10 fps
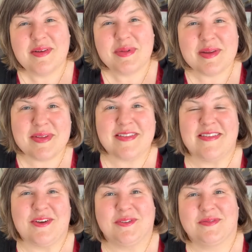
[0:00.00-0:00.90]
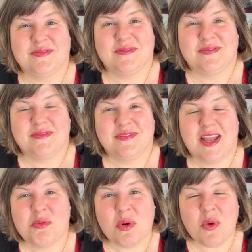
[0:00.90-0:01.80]
But I miss you.
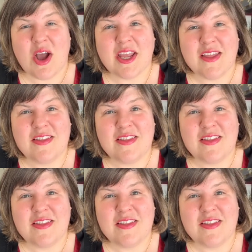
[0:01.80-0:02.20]
And we're walking